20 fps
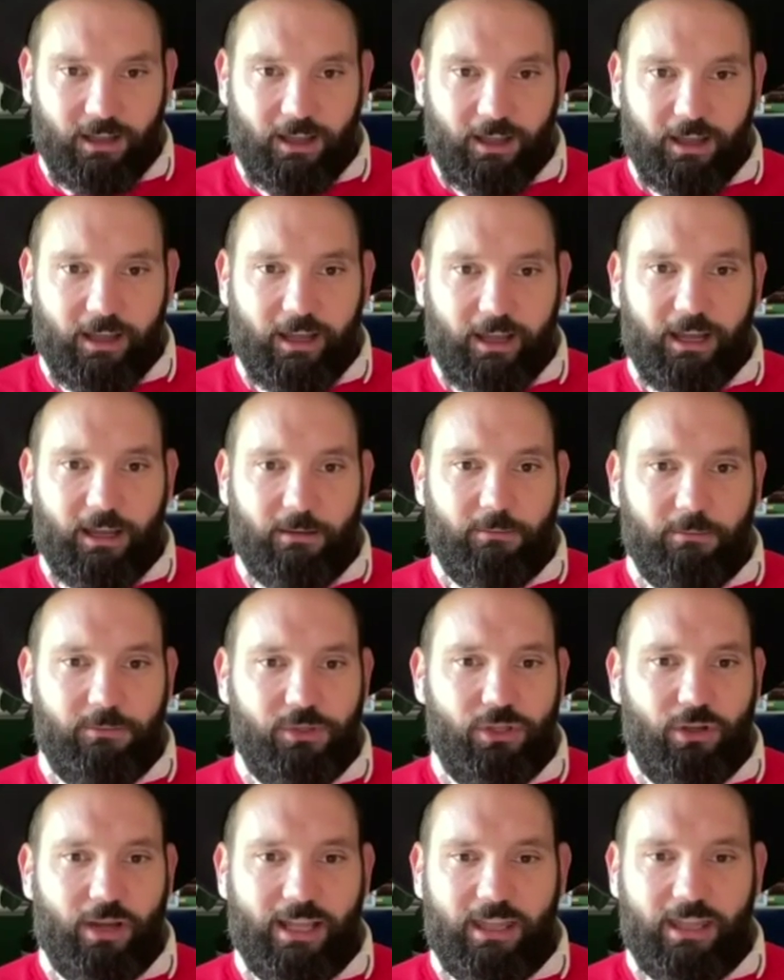Um,
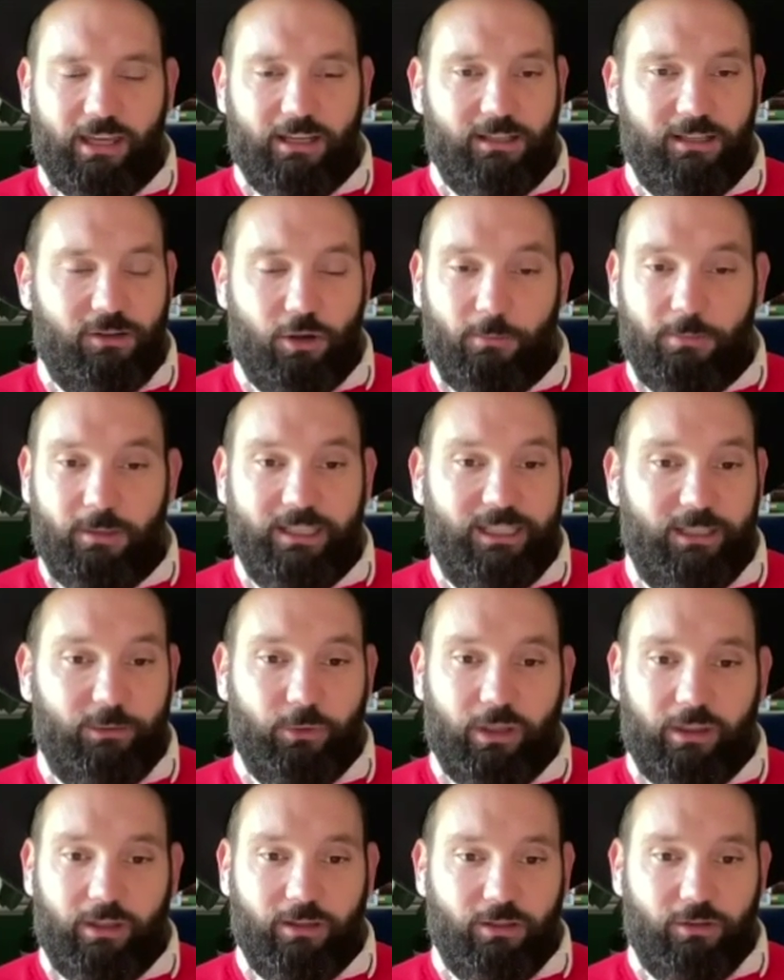so I think it's completely
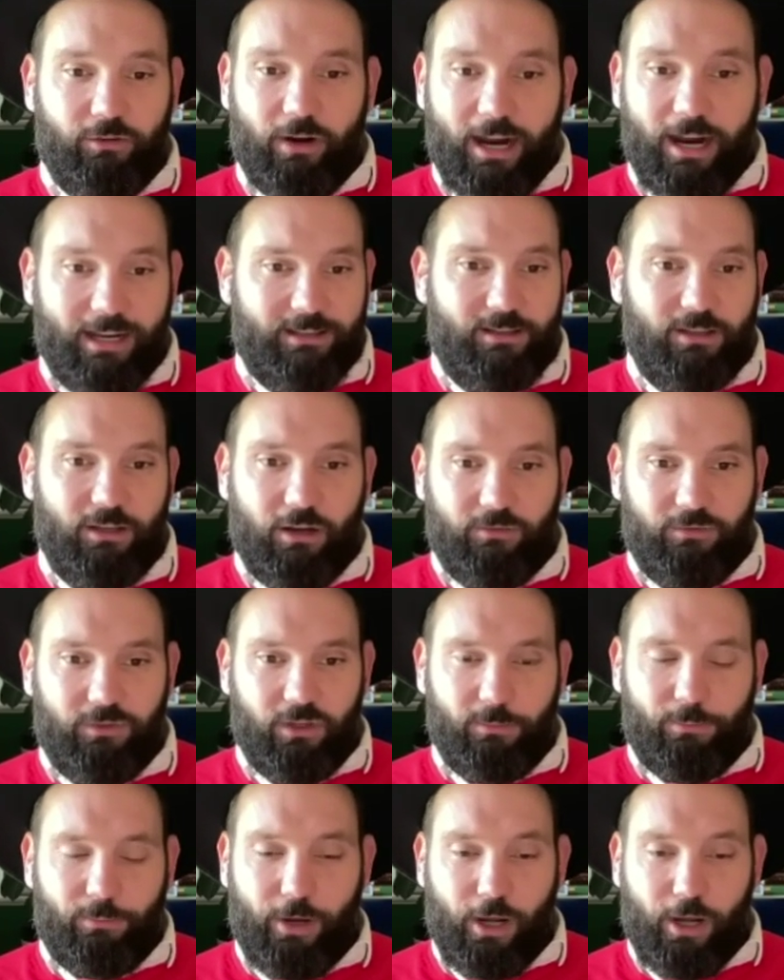within the rights of
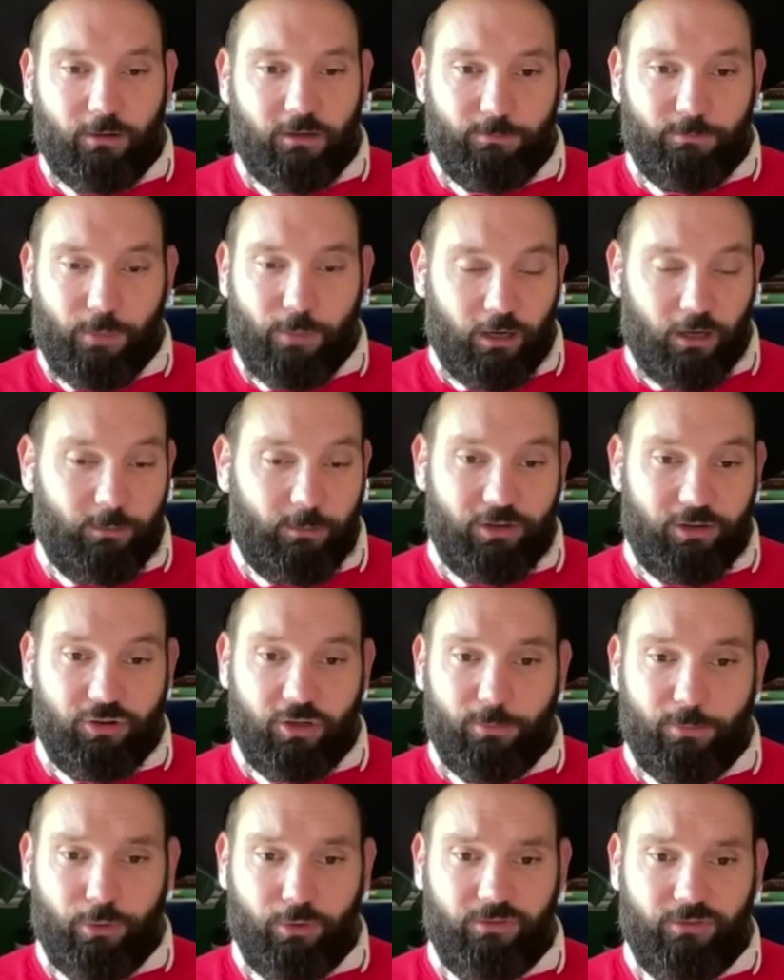the par-
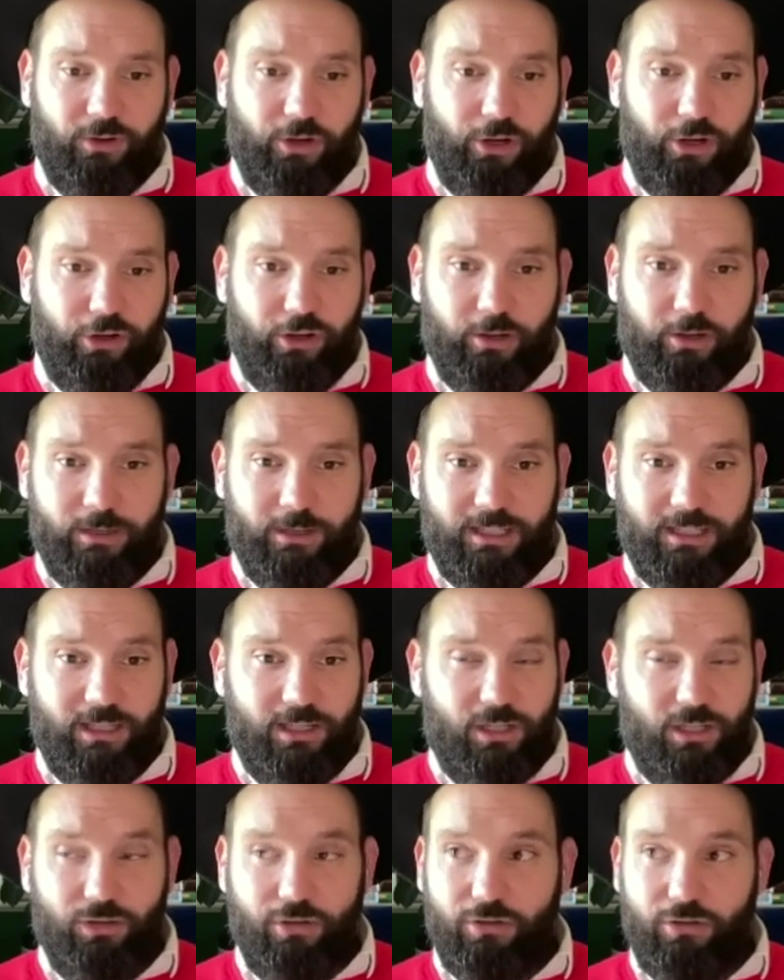parliamentary portfolio committee
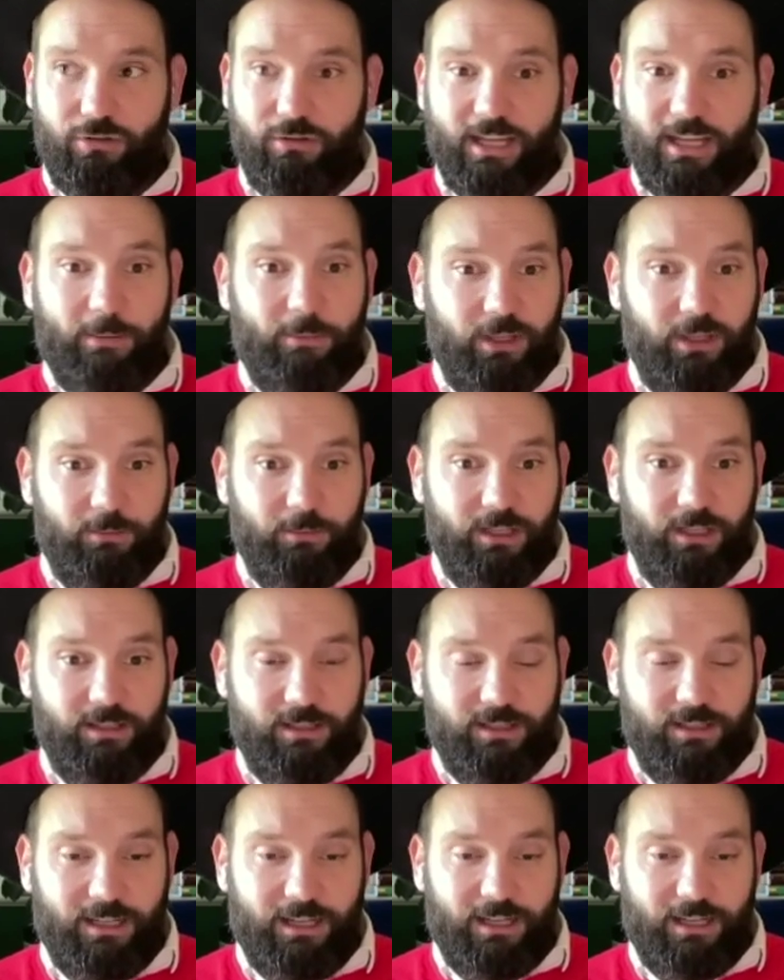to summon the
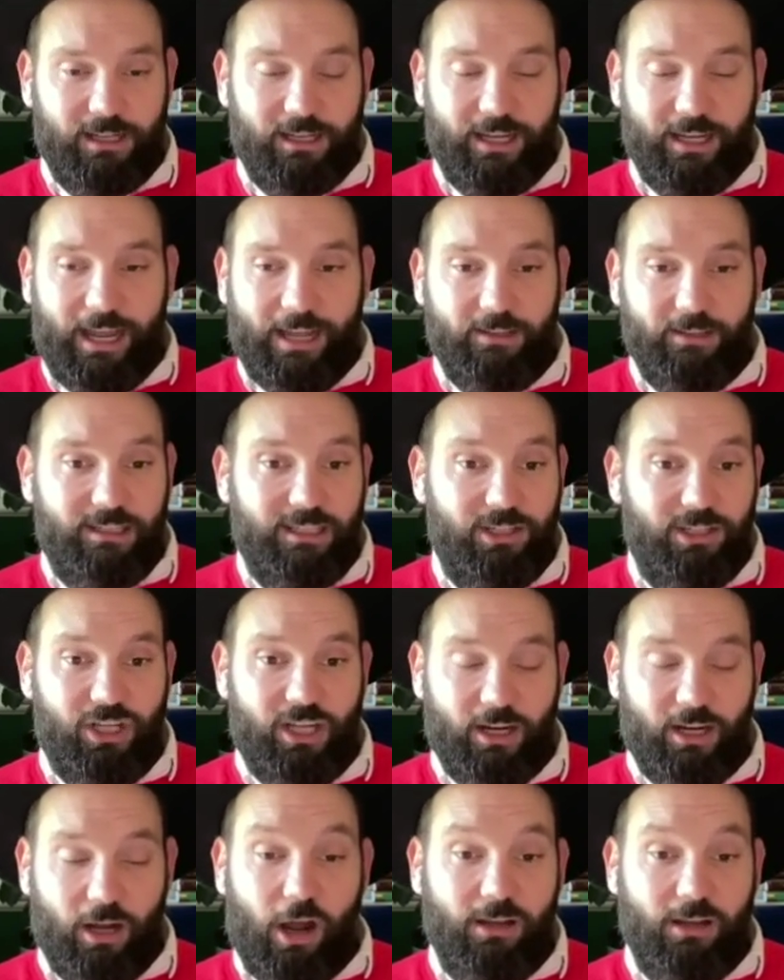minister and the DG
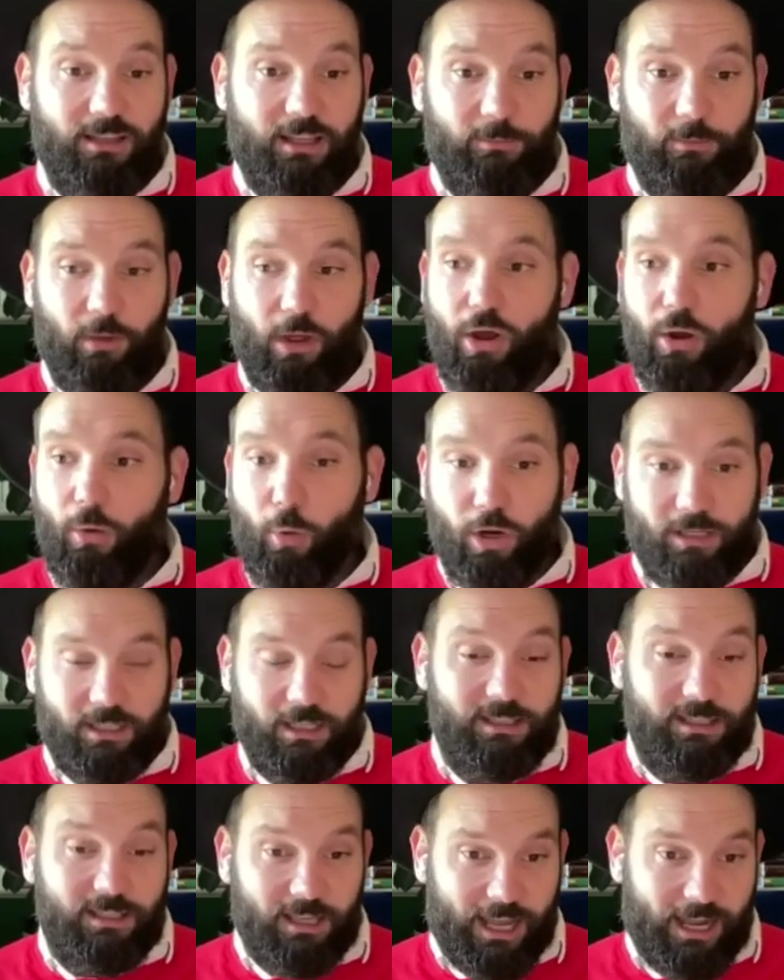and ask them, what
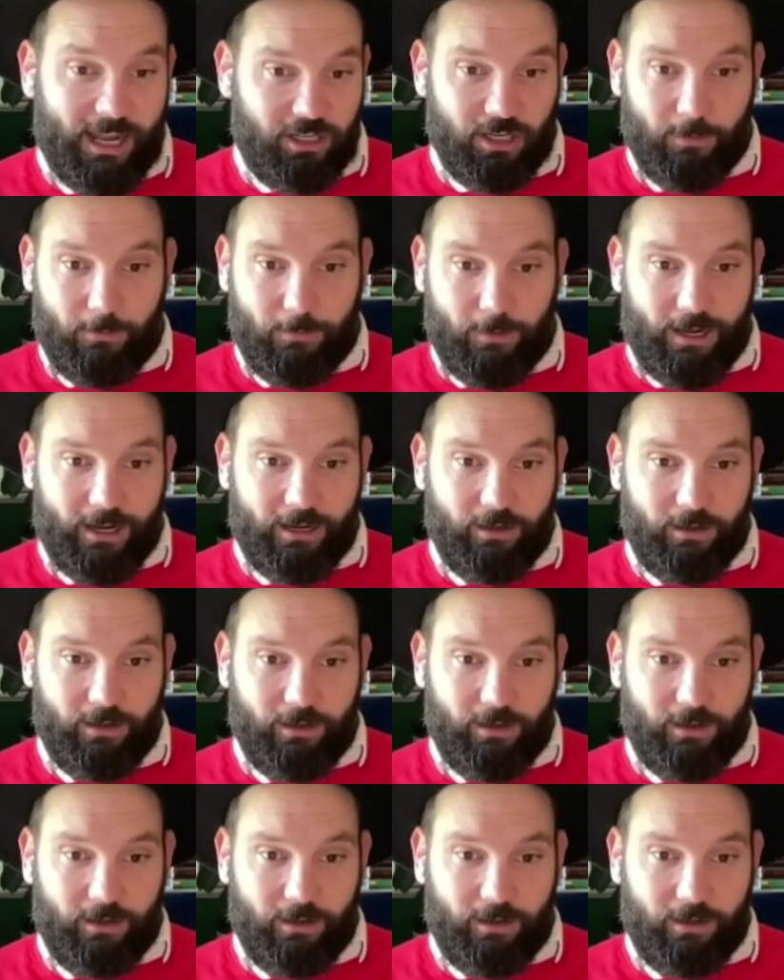is the catch-up plan?